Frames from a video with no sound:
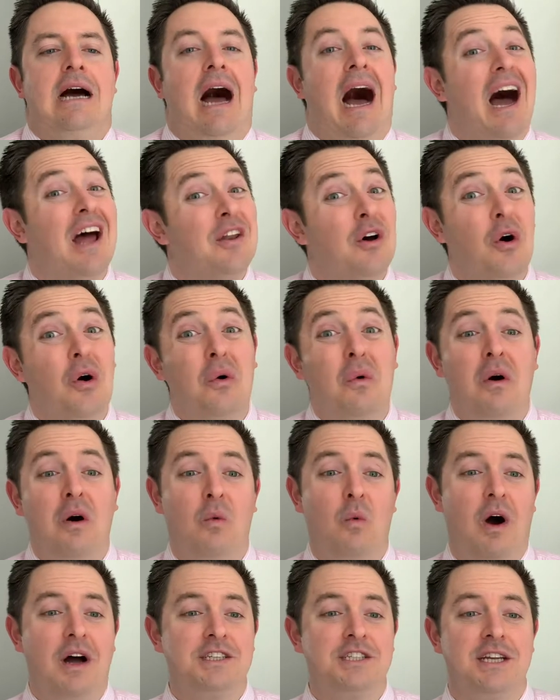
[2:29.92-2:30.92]
I know
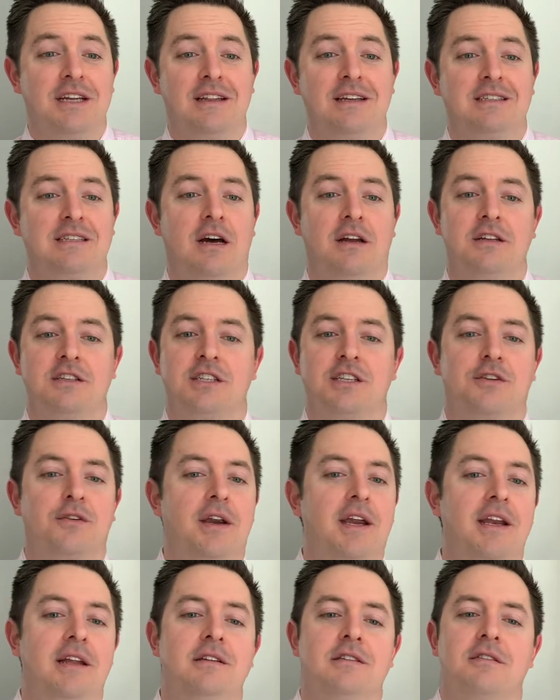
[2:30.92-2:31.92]
watching this on a
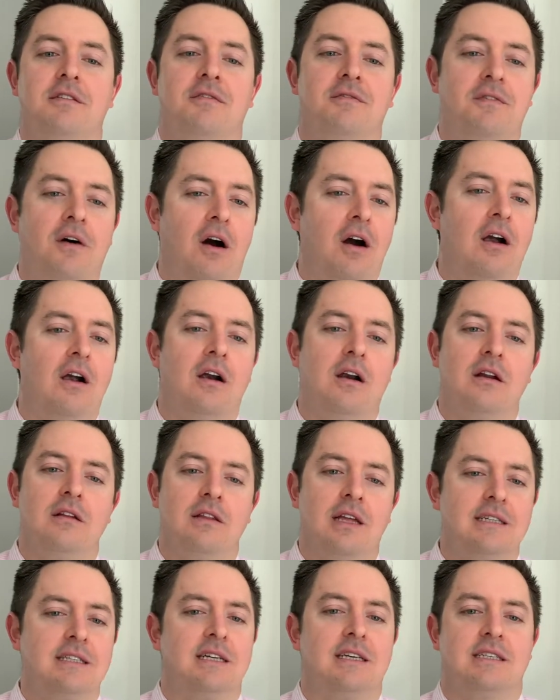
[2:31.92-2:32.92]
screen is far
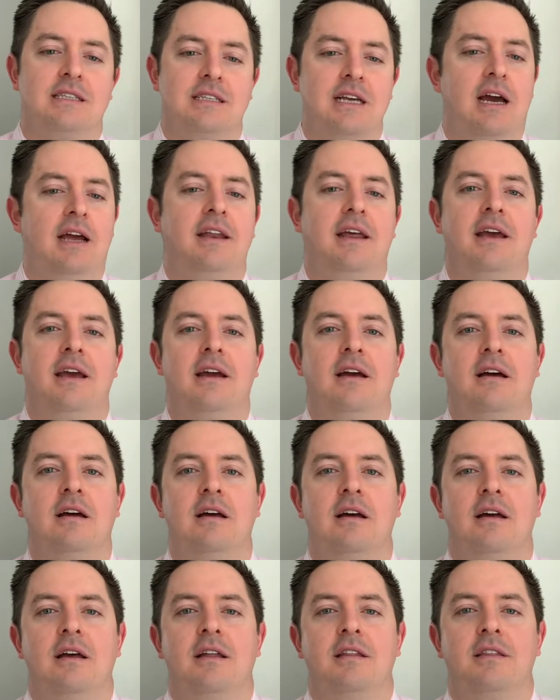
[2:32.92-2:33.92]
less exciting
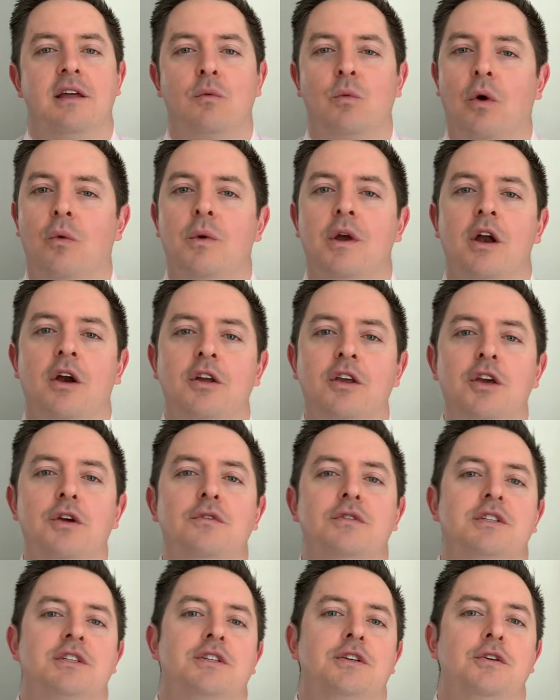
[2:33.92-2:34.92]
than what we are
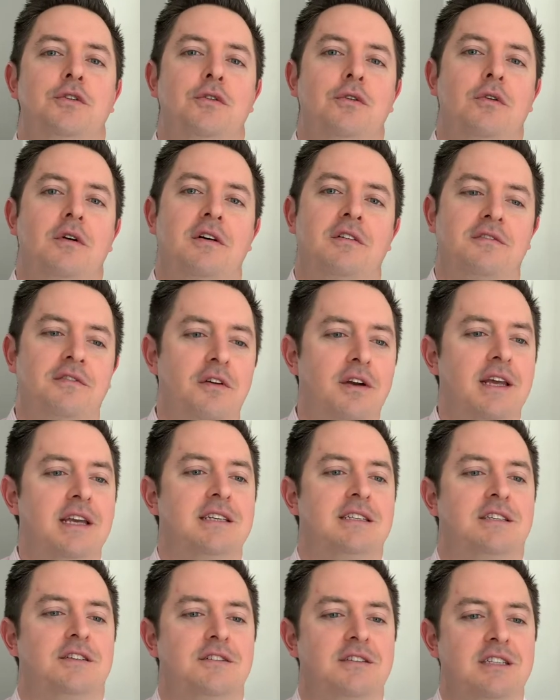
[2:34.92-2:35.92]
used to for
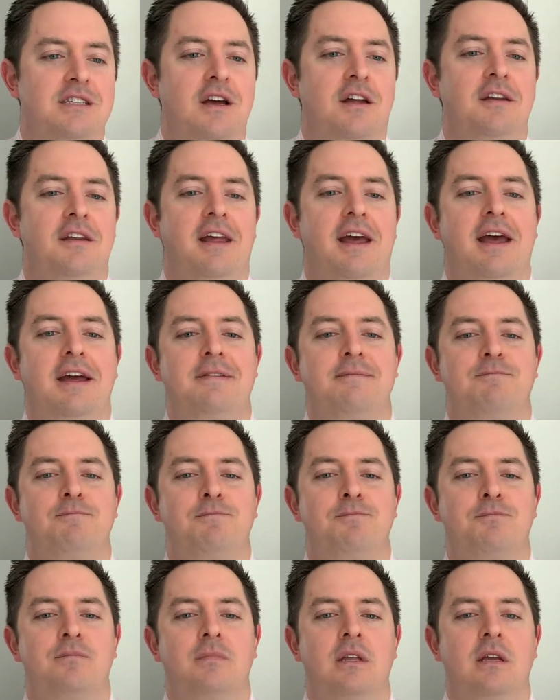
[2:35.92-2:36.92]
Easter Sunday.
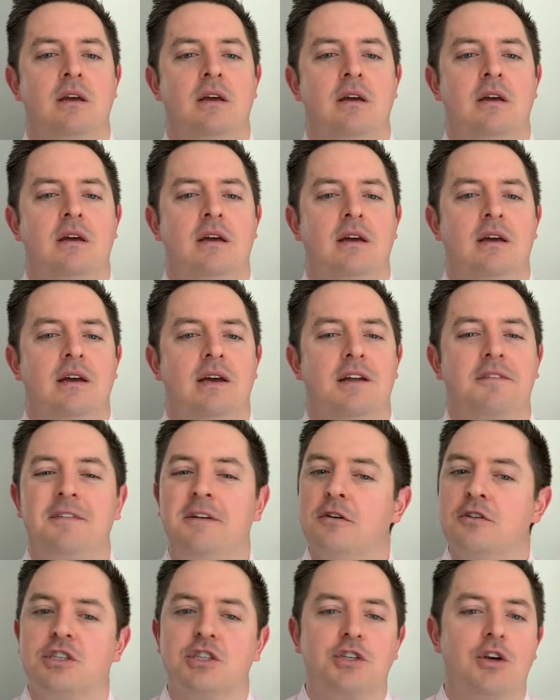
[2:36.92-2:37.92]
It
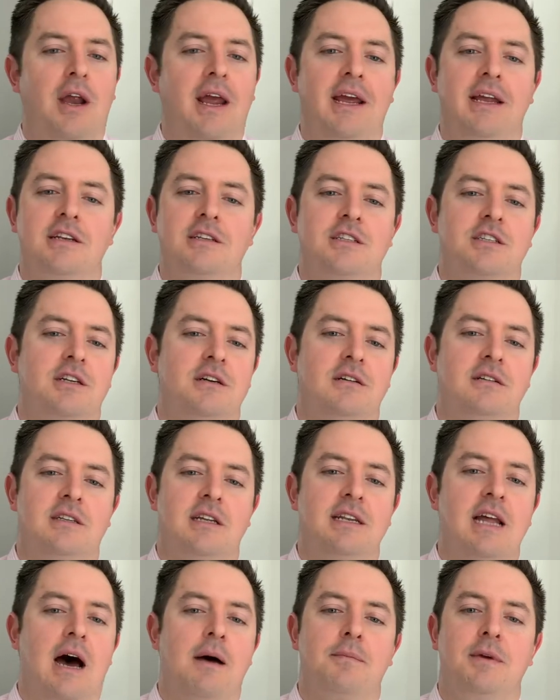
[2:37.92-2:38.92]
feels strange to
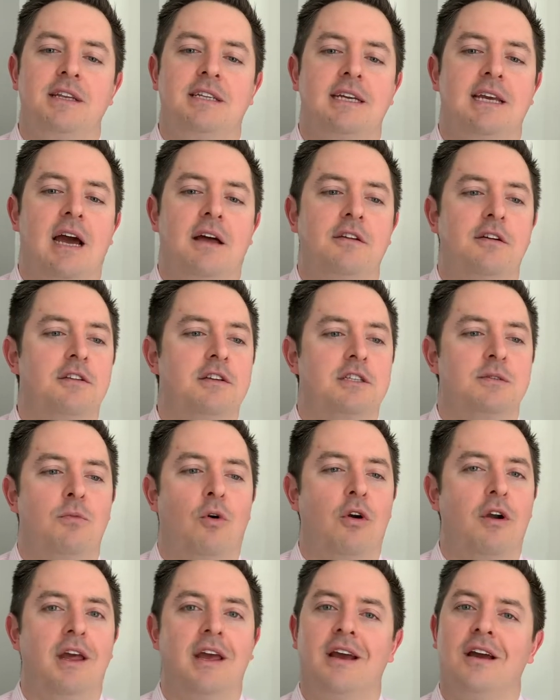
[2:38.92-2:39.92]
not be together this
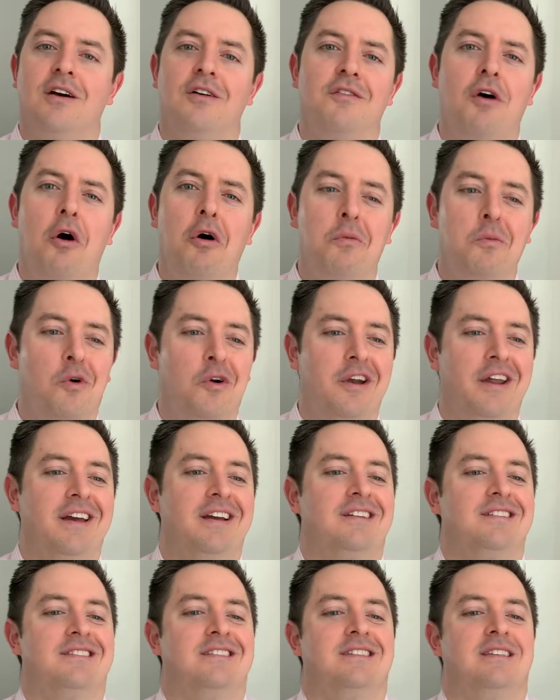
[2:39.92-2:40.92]
morning of all
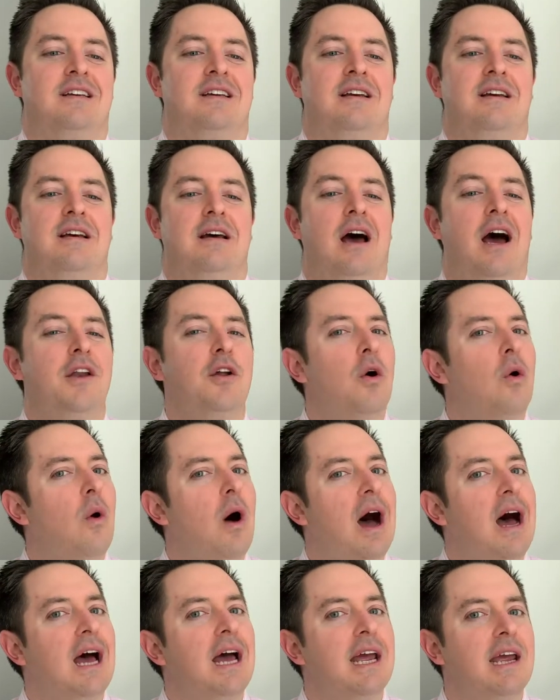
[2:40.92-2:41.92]
mornings. I know
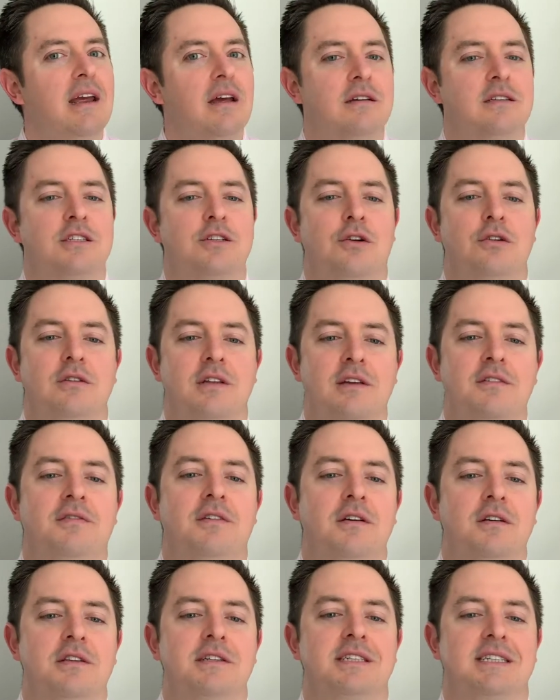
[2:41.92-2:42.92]
I certainly
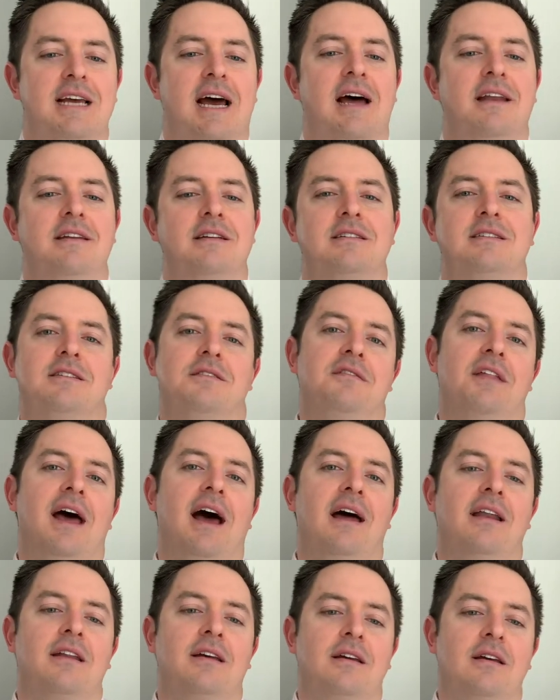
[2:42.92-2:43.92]
feel the sadness of
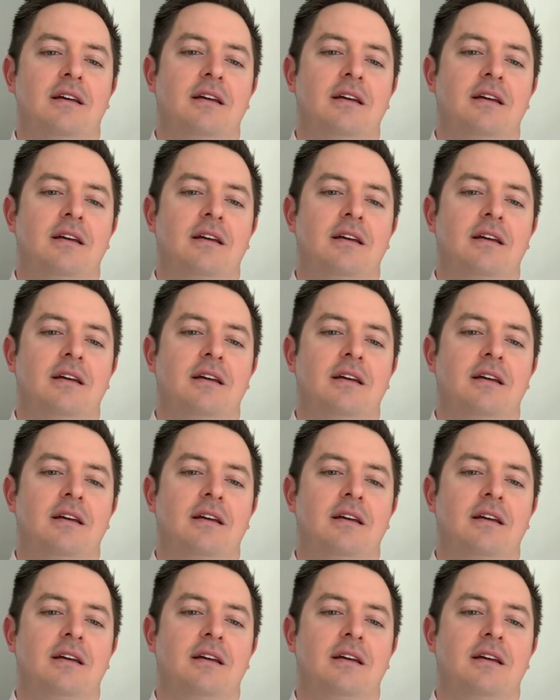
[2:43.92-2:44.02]
that.